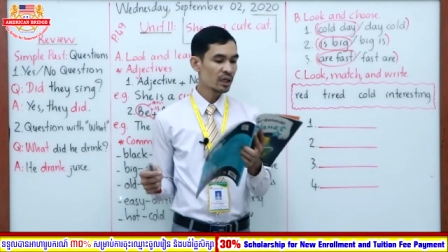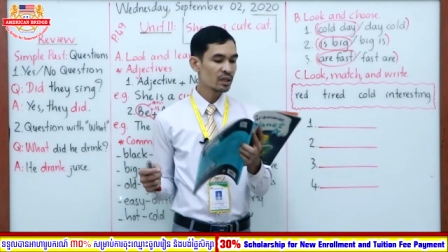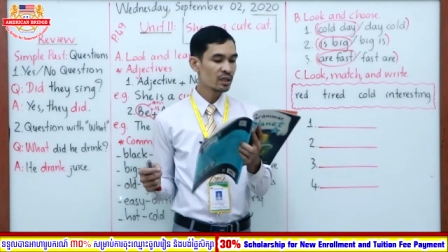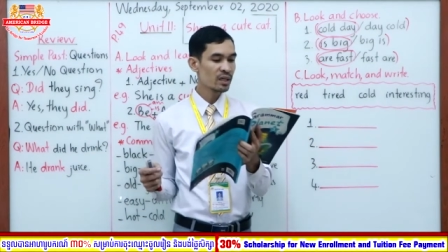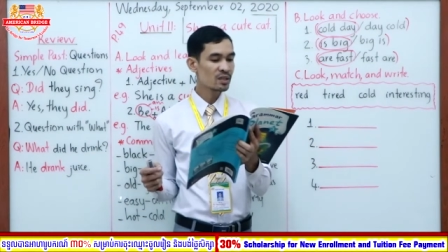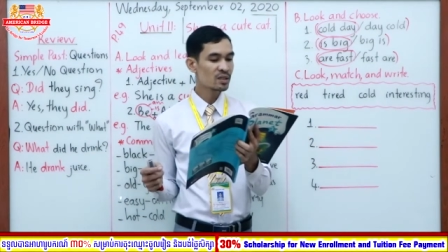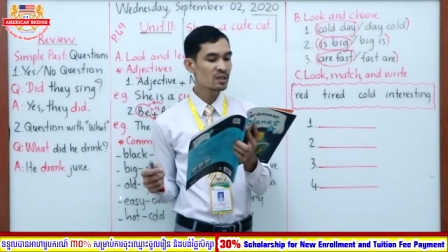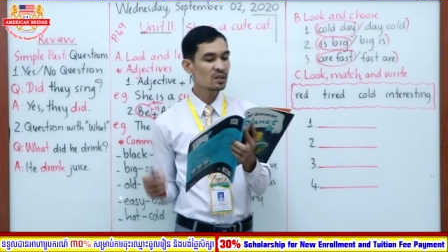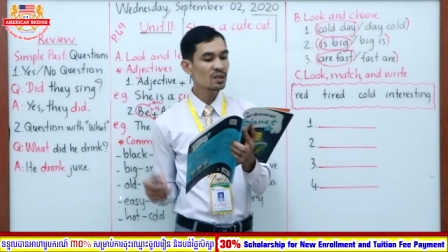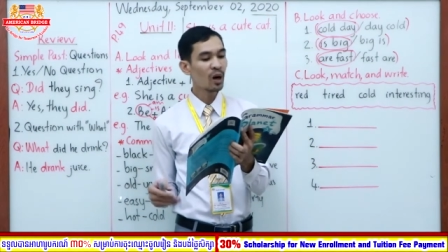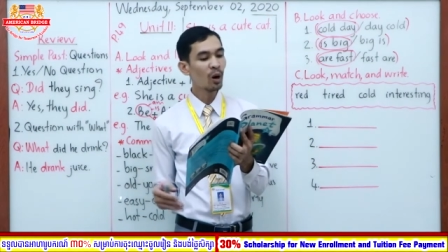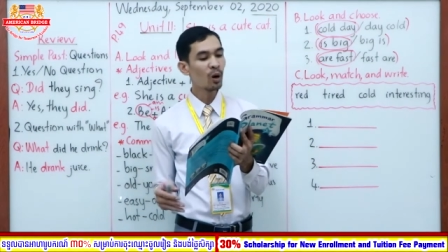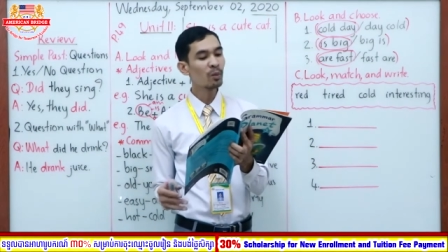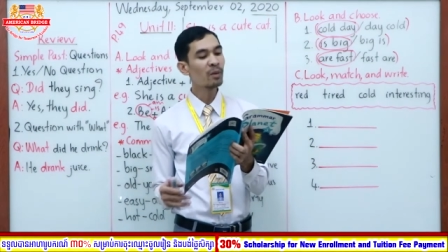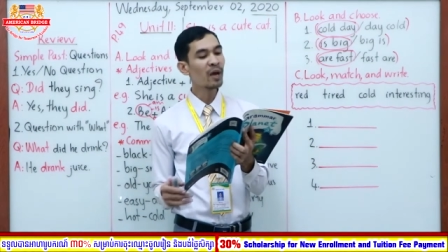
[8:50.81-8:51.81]
The
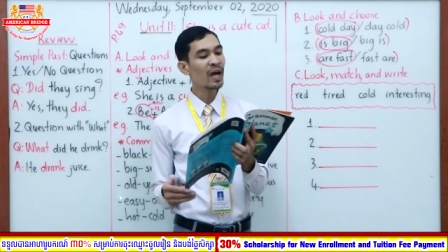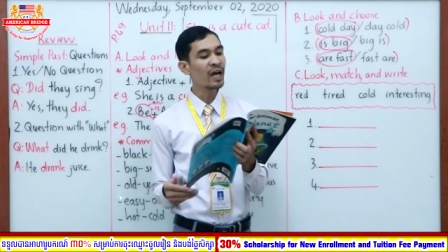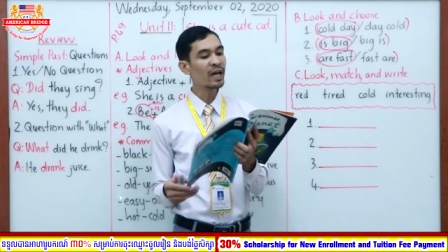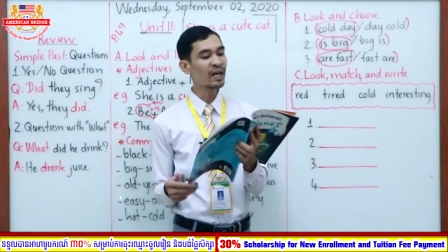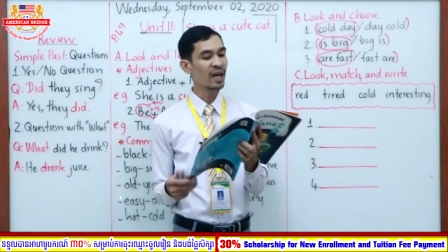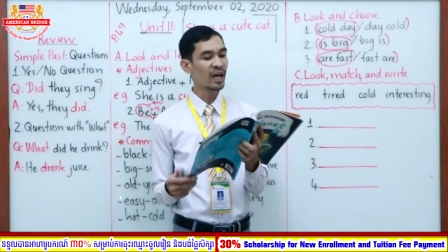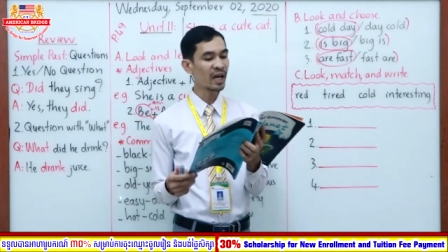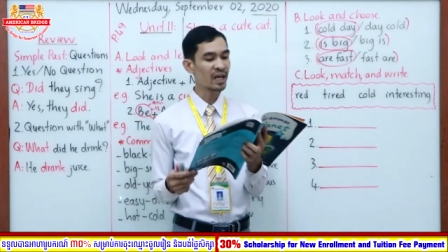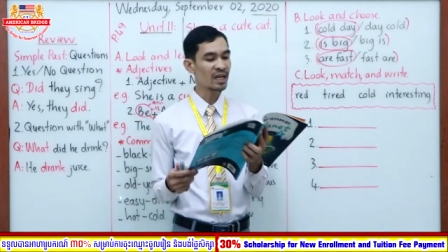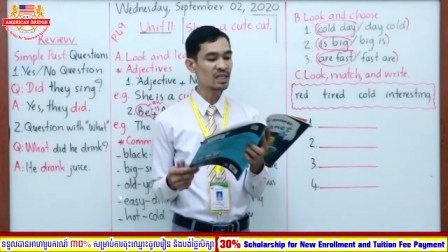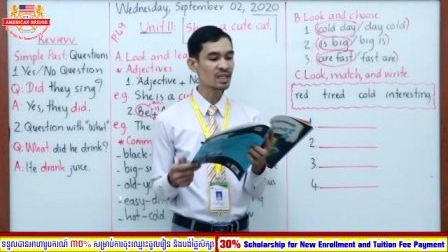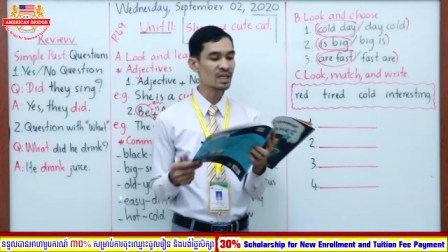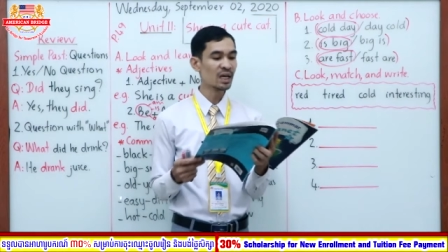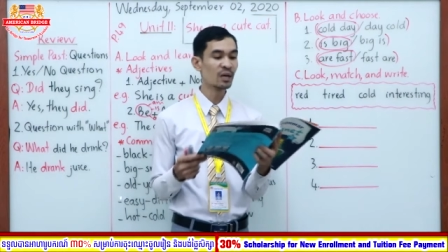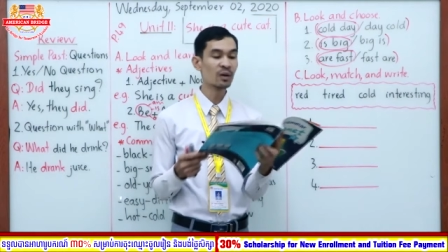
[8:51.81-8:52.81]
snowman
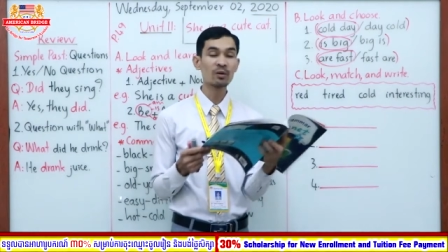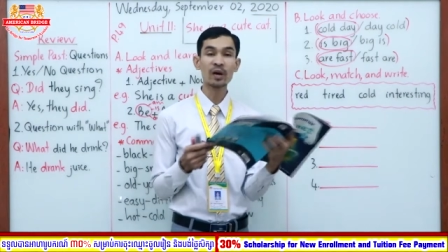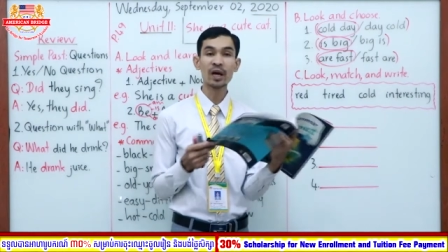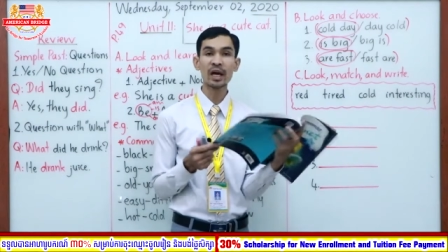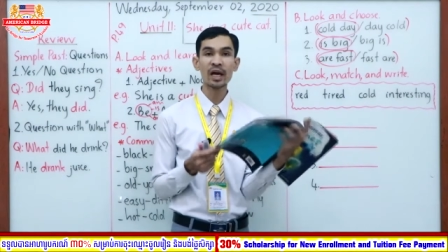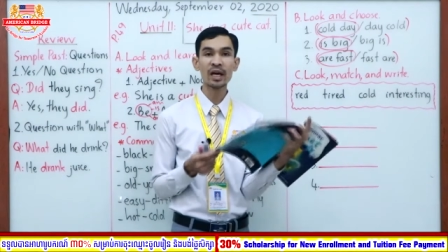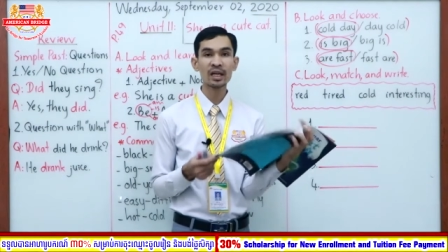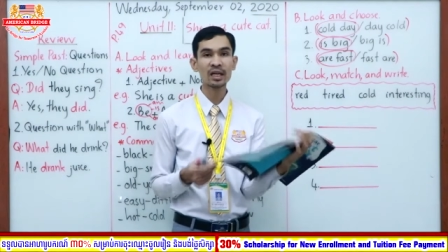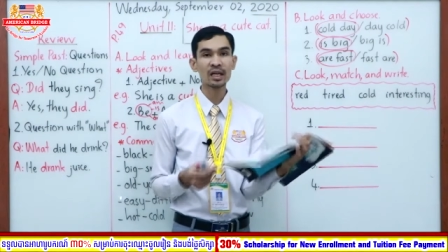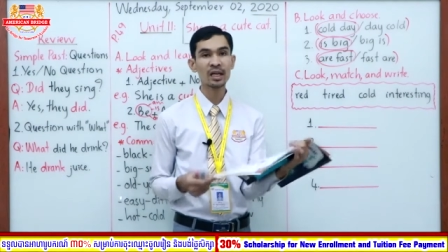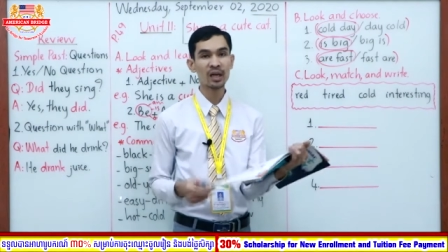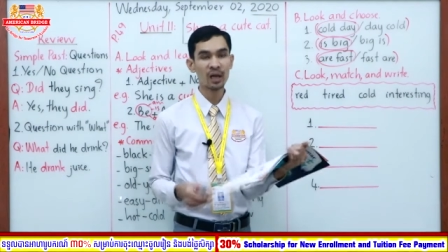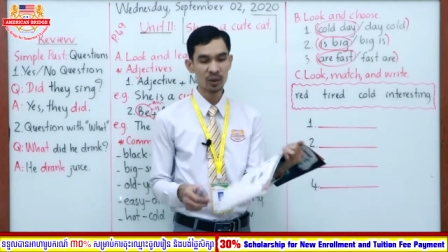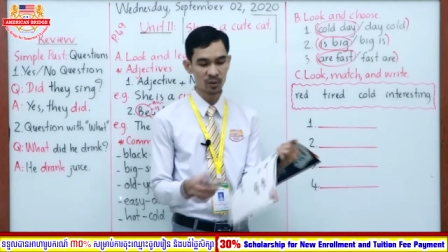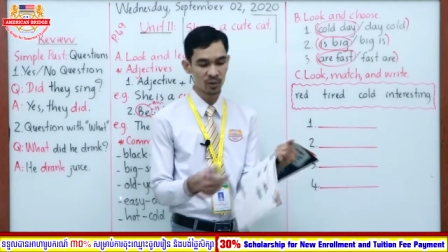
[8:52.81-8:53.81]
has a red,
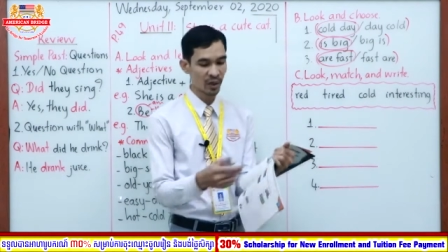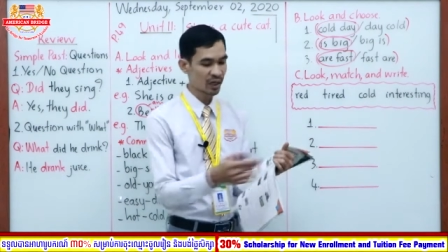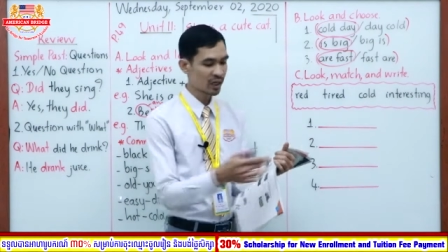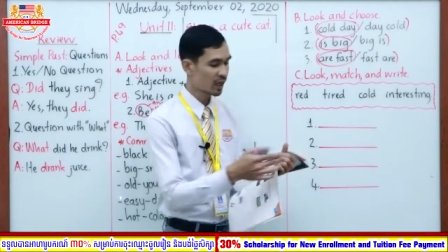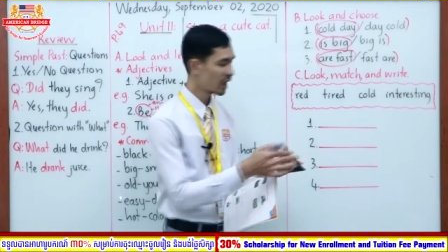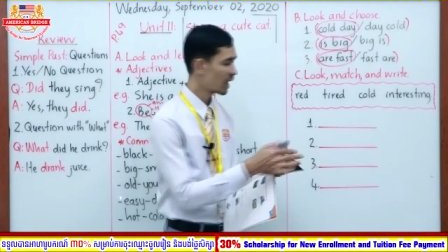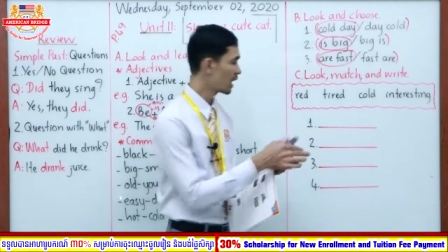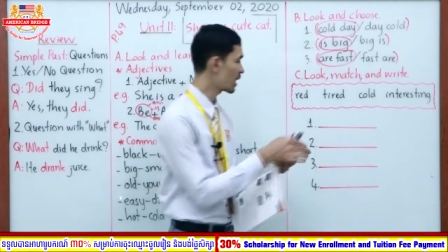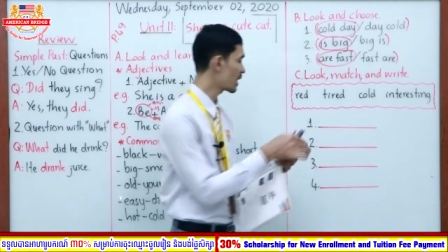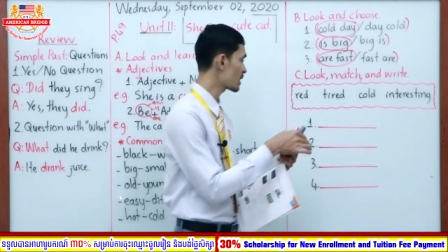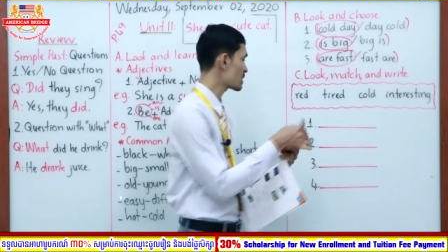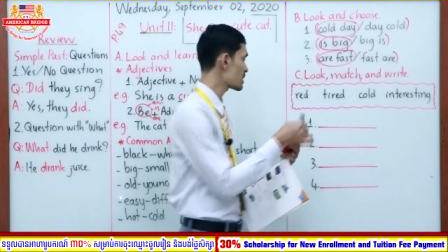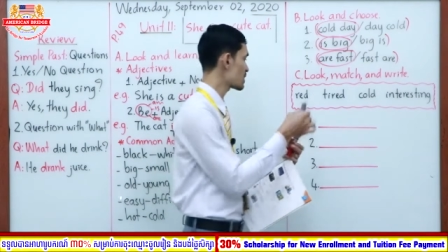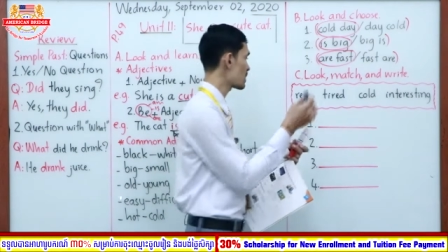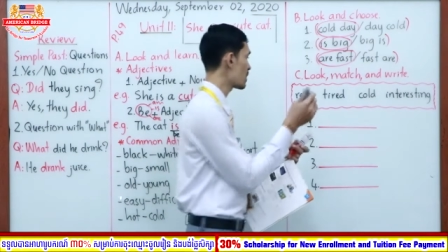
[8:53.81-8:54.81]
a red
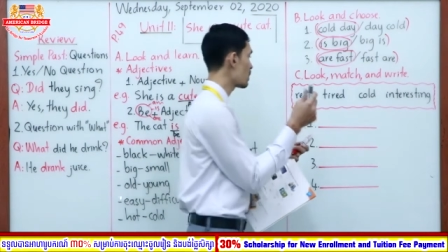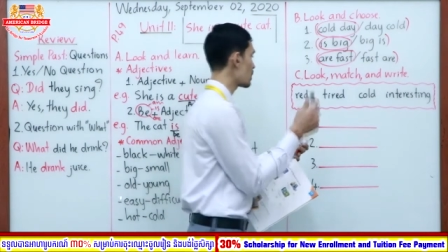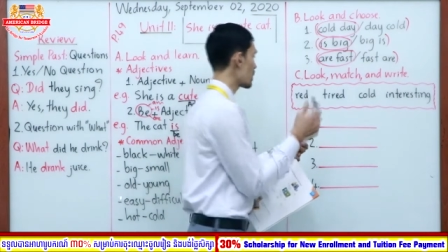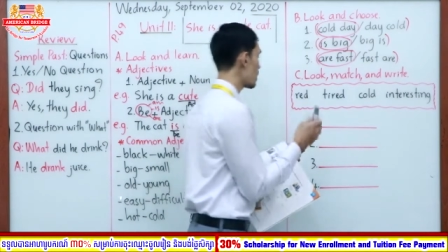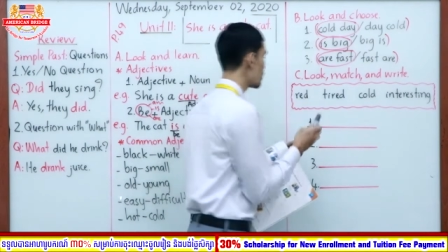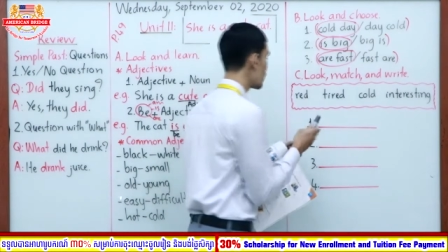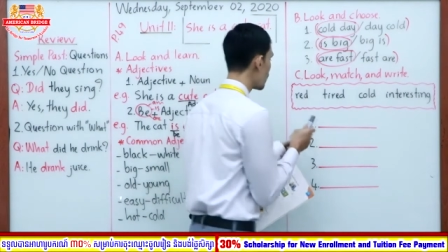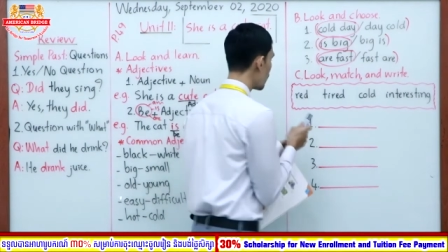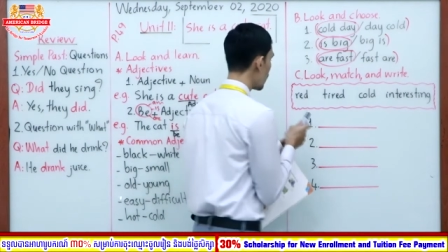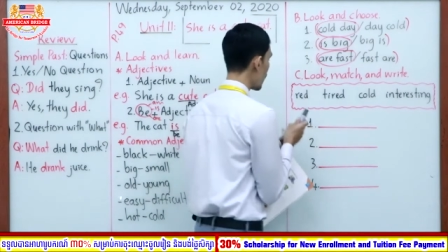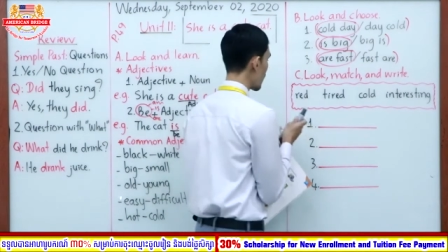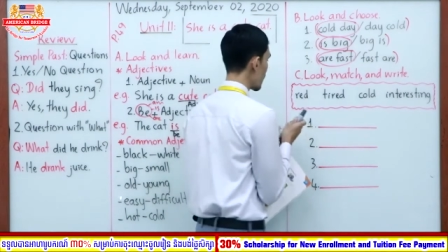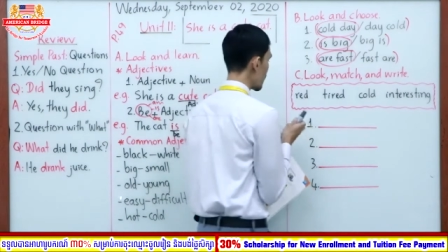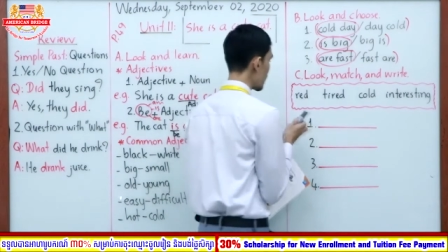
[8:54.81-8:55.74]
head. So number one